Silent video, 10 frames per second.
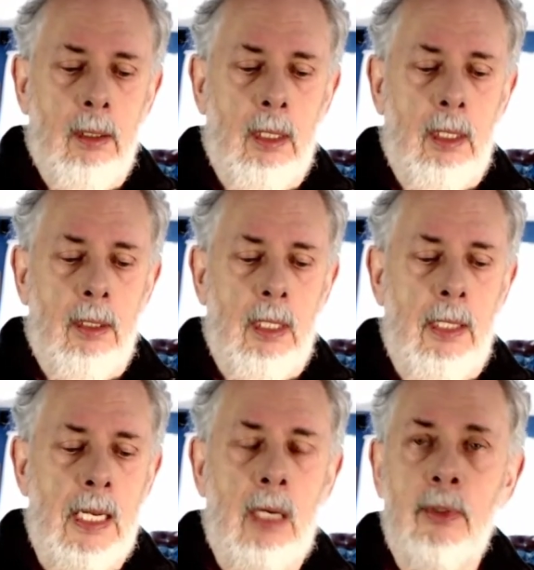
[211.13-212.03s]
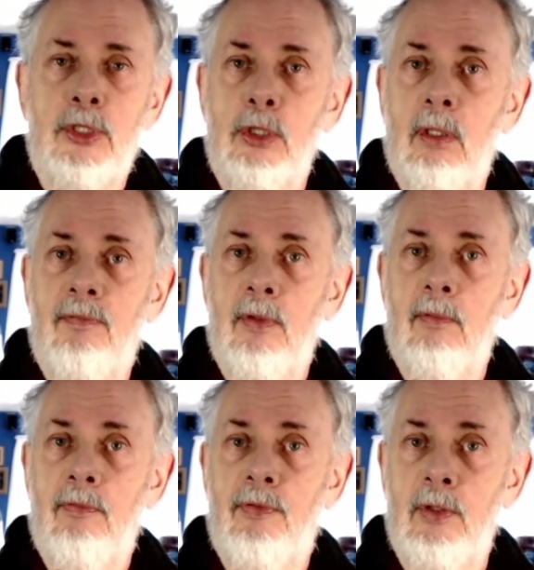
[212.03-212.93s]
uh, and how we should
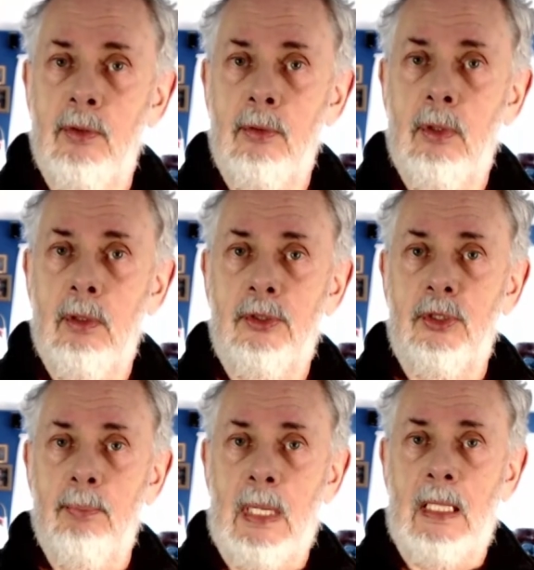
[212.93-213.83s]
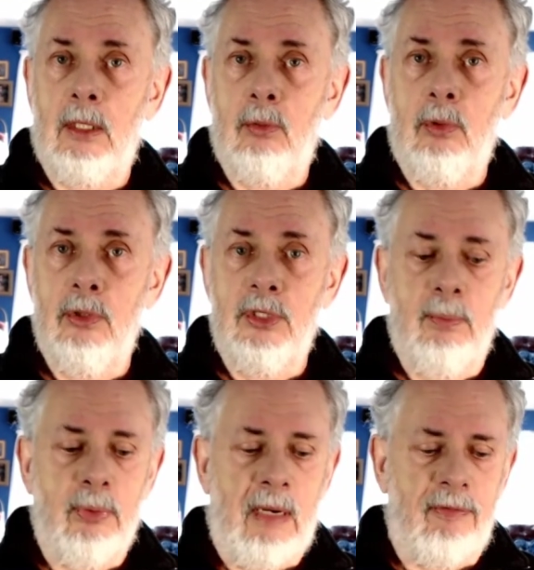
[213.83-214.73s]
view symbolic words
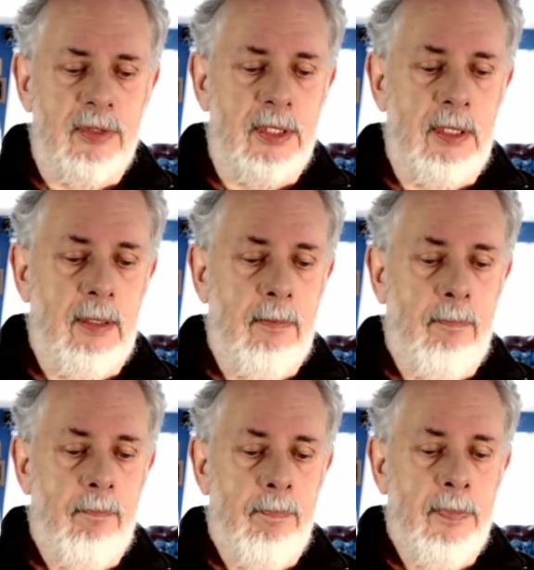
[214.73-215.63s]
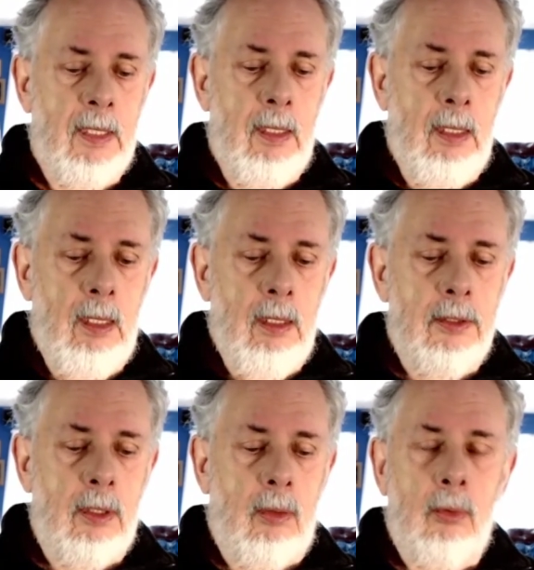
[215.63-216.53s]
in prophecy.
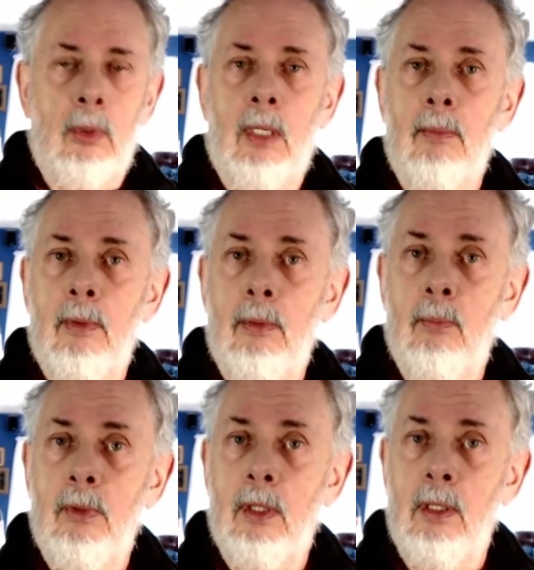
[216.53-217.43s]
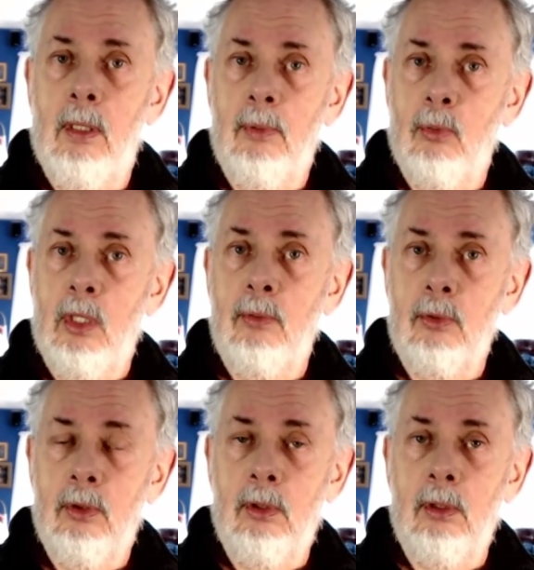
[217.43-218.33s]
So the number one
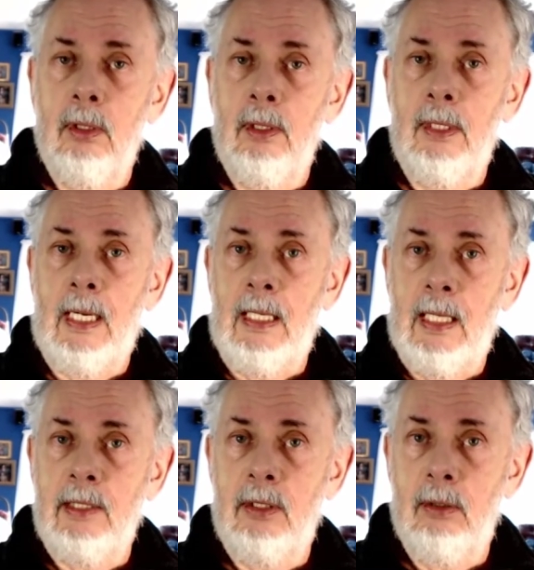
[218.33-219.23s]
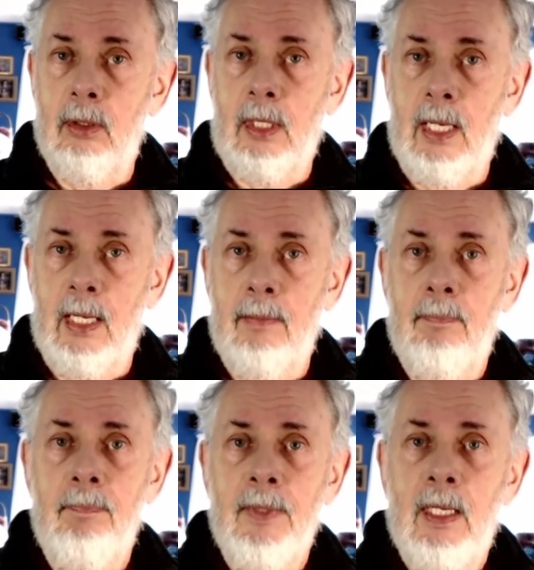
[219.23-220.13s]
rule that I like to look at
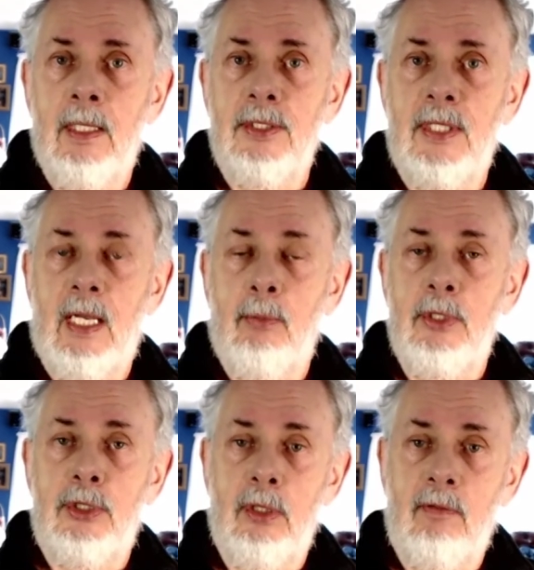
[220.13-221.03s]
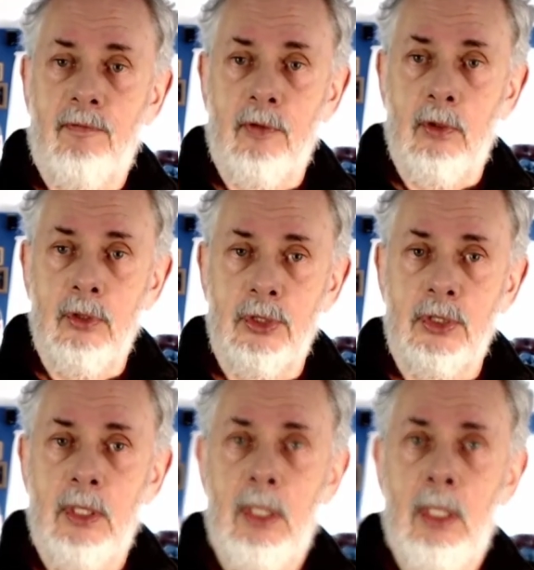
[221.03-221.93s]
is that we should first